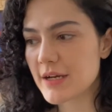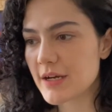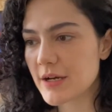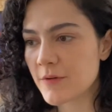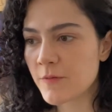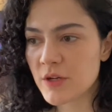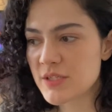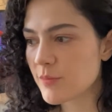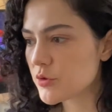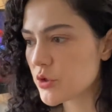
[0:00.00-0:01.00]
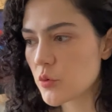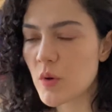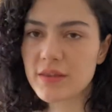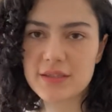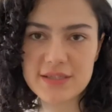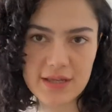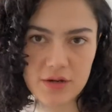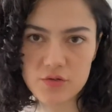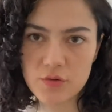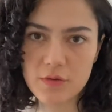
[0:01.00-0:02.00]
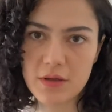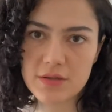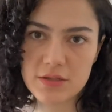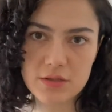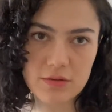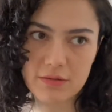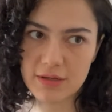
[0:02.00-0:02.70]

For example, do you want the centralness?